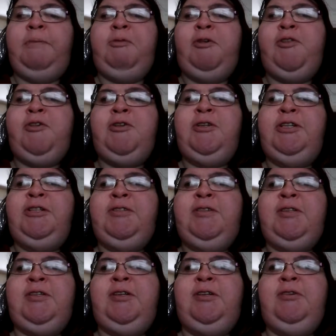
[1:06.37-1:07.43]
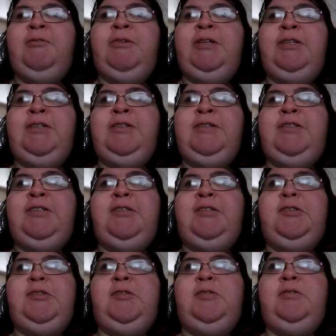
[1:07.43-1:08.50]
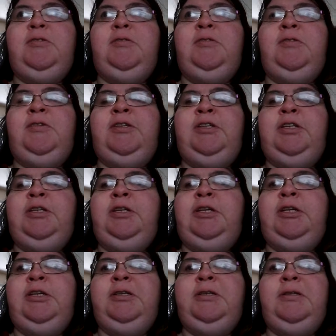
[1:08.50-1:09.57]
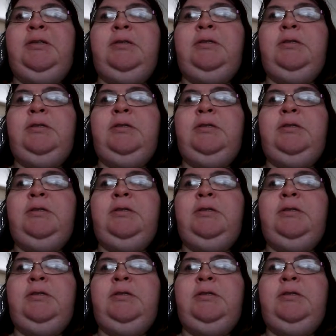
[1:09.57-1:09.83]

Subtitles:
brother used to always, like,